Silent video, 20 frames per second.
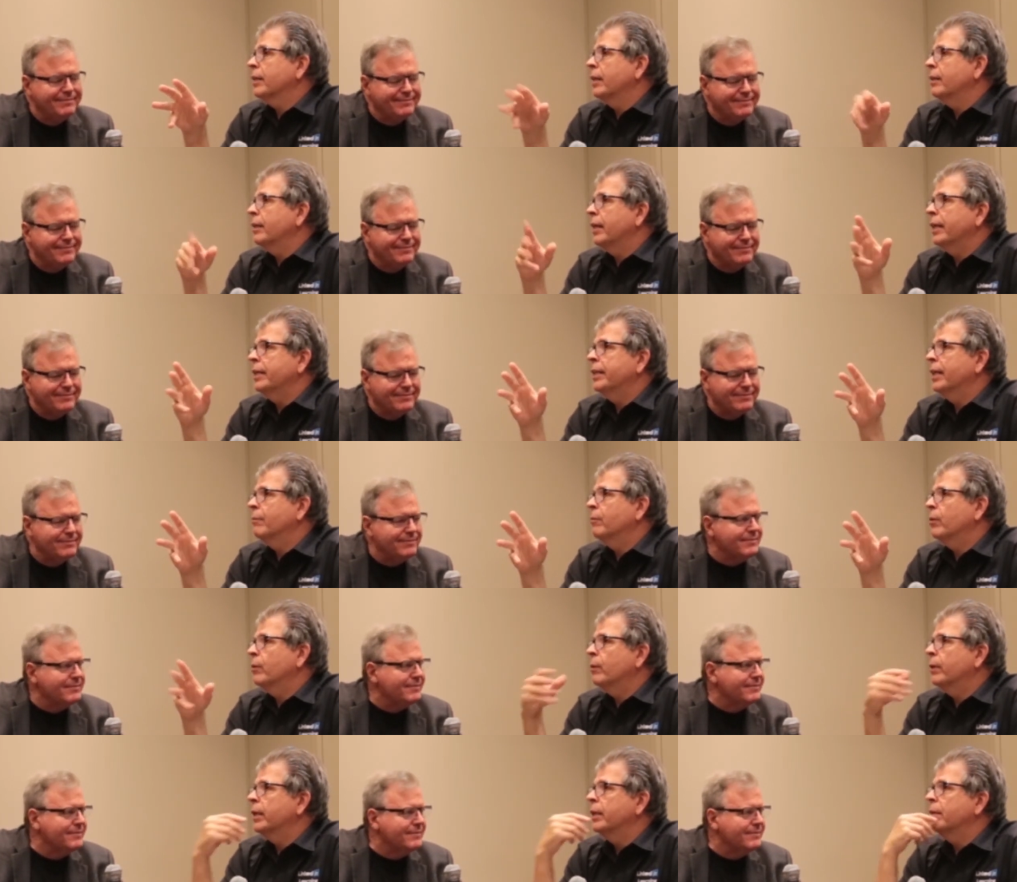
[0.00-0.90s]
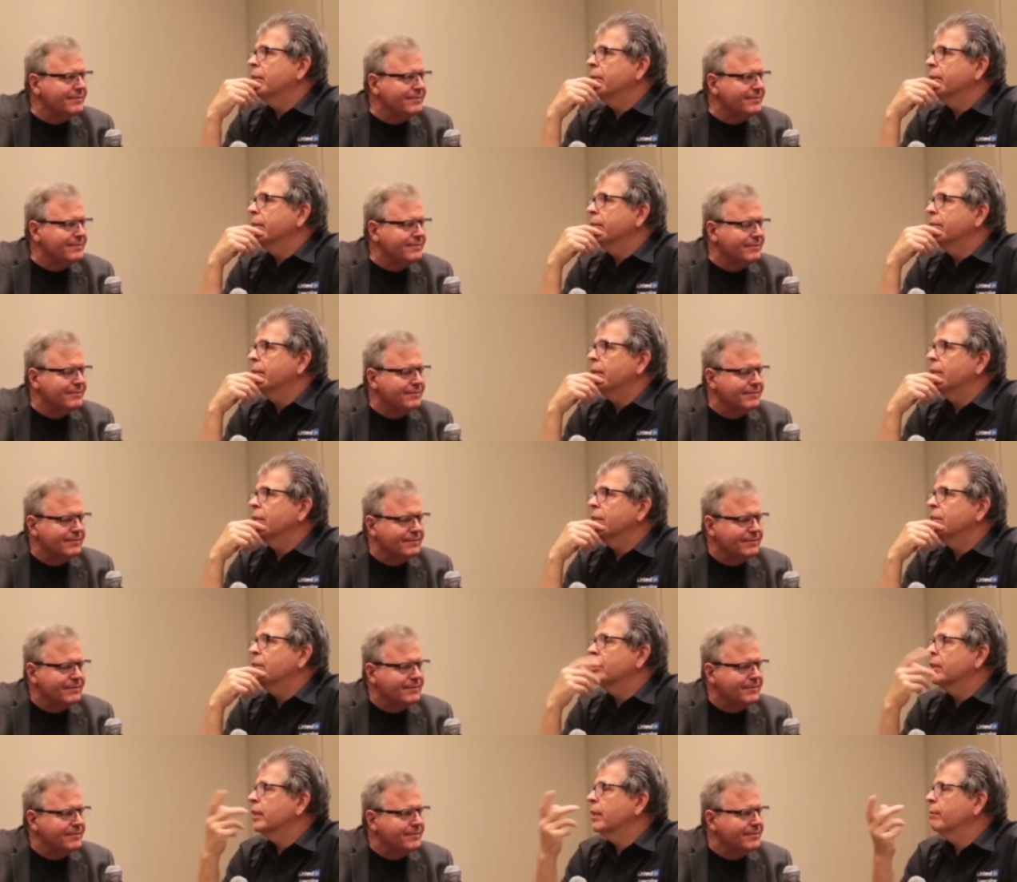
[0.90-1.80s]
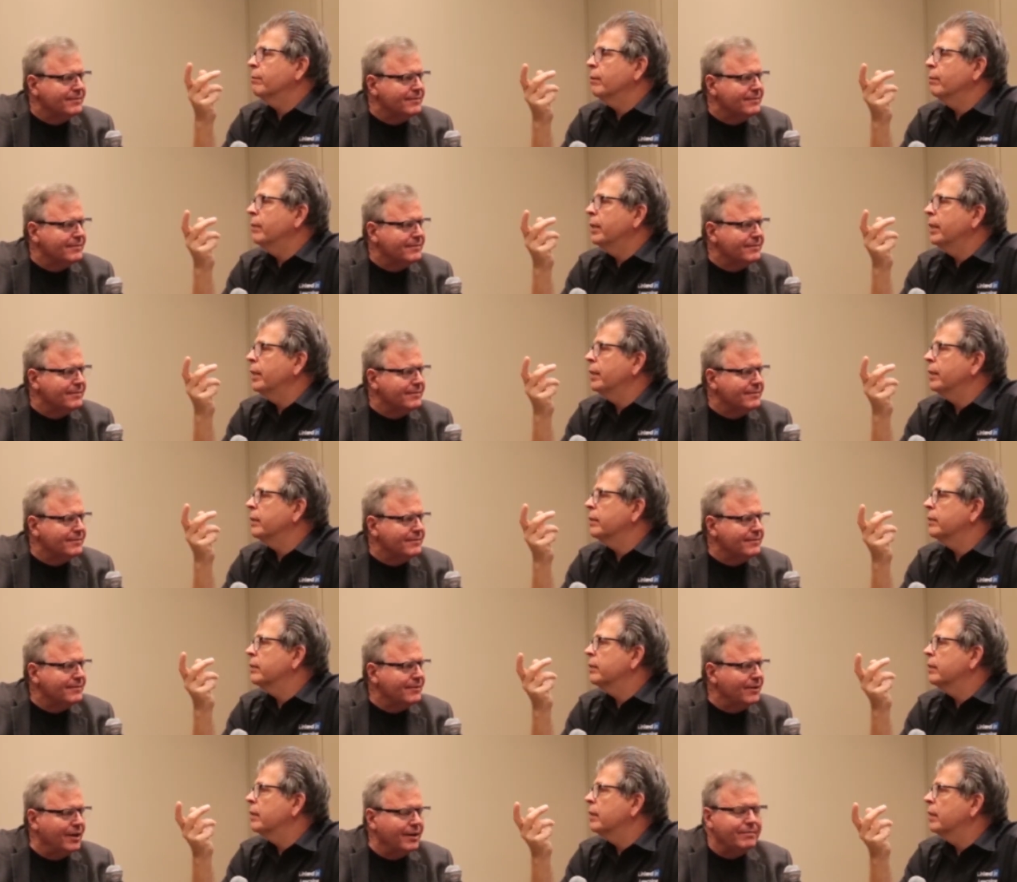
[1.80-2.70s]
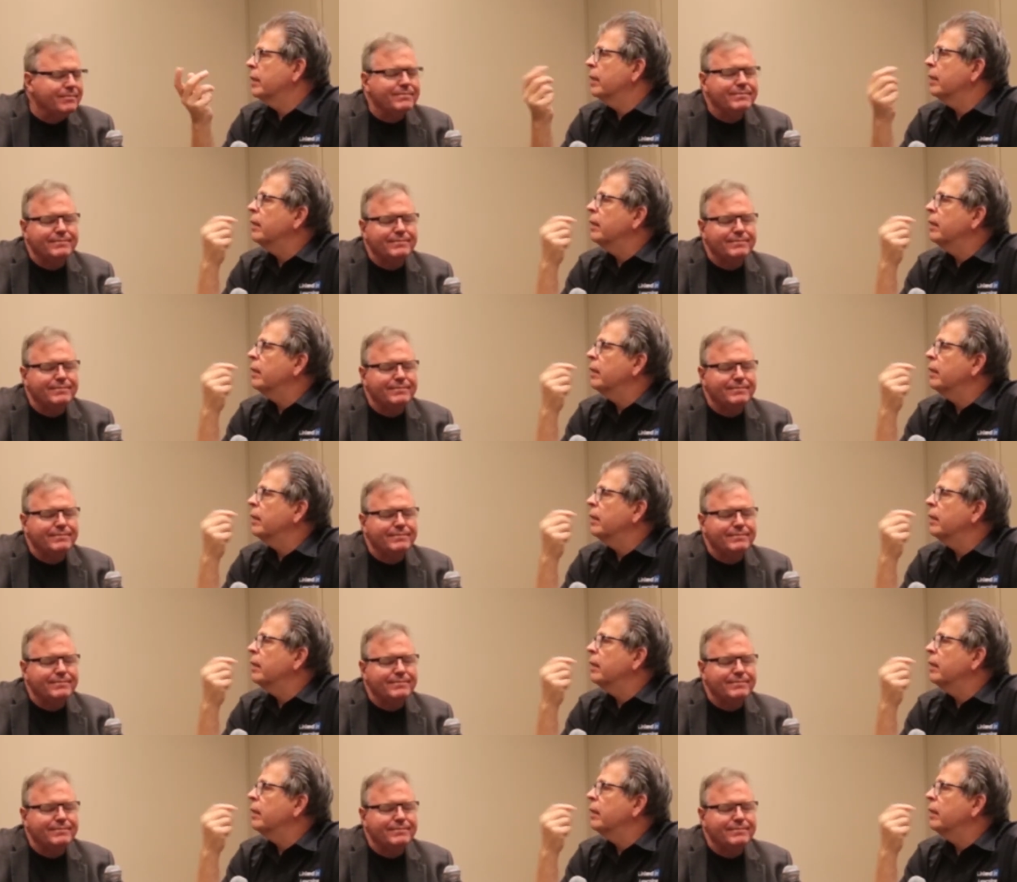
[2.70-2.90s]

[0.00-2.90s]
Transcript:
Speaker 1: I, I demo one in you know in just a couple minutes. Right